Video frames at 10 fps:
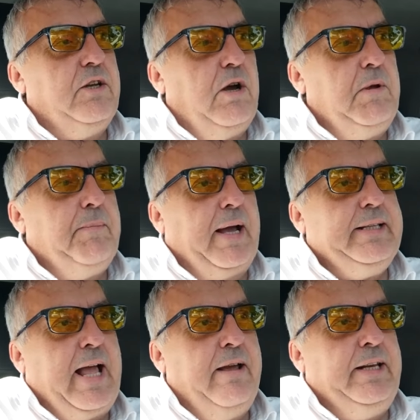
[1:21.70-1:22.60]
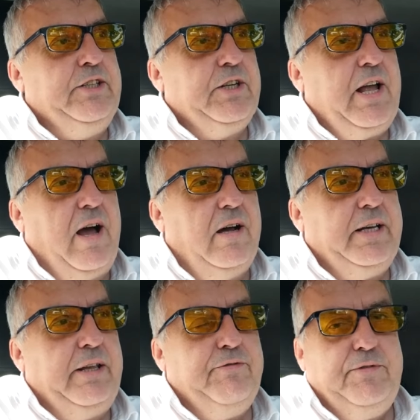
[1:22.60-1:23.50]
coming back down into
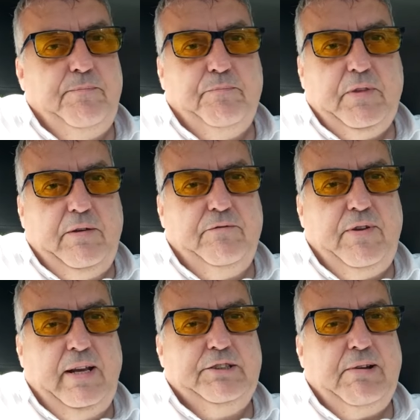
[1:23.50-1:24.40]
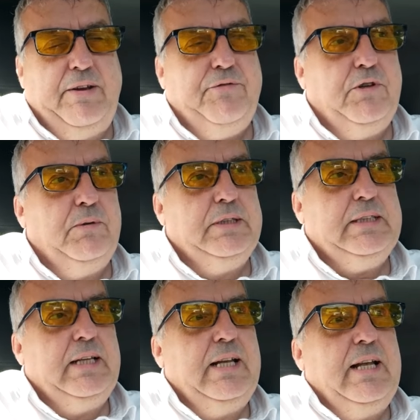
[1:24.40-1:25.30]
Cardiff, fairly straightforward.
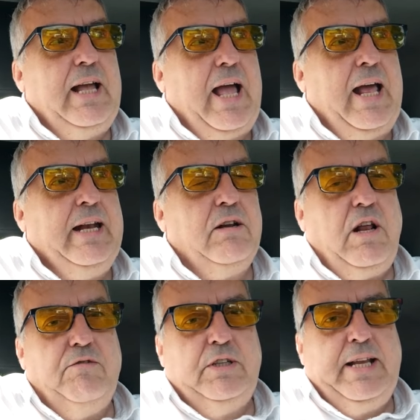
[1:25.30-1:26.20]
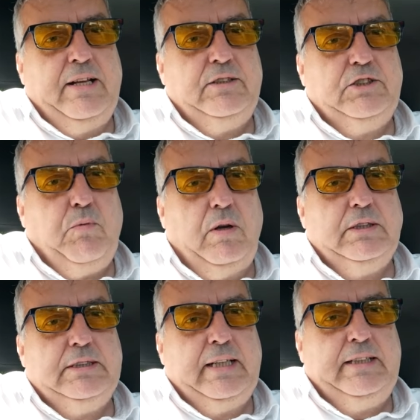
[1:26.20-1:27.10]
And then I've got to run down to
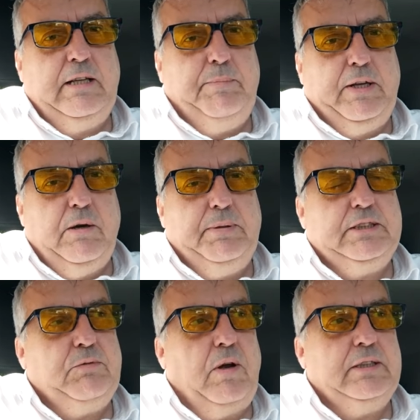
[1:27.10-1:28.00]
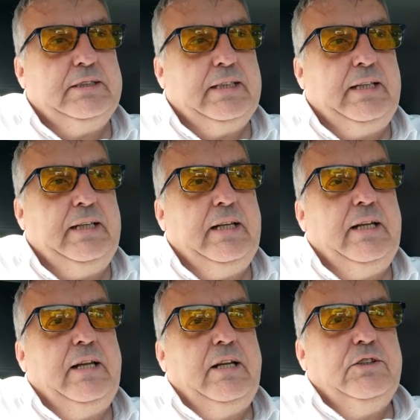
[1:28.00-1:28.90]
Swansea to pick up in Swansea
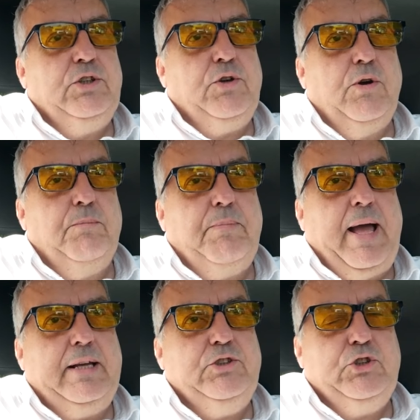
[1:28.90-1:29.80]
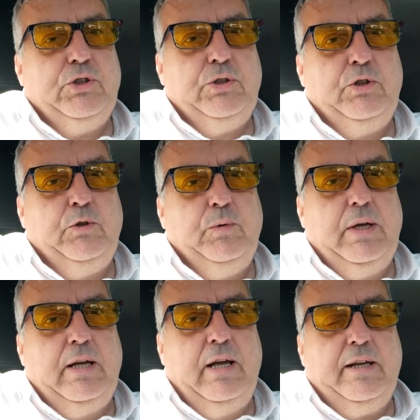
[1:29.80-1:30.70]
to come back to
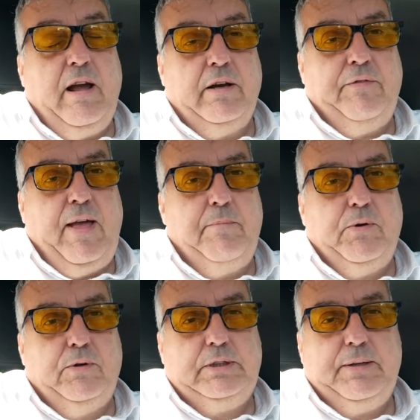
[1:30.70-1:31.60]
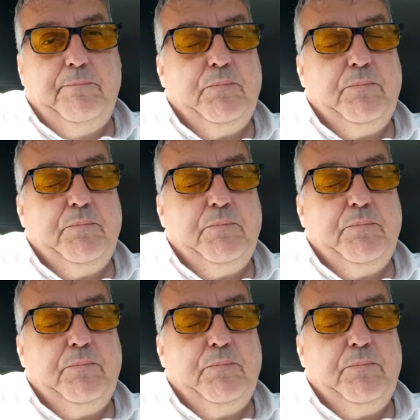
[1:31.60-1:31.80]
Cardiff Airport.